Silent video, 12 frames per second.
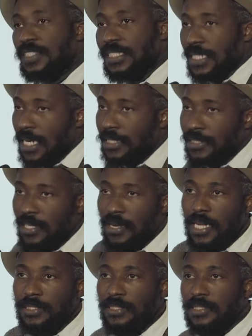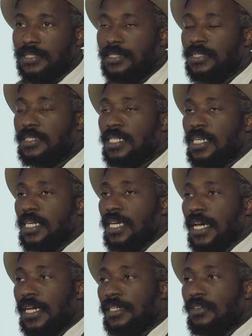international artists,
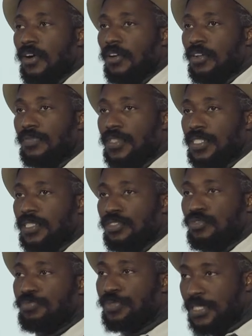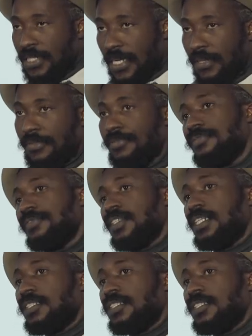and all of this is to preserve,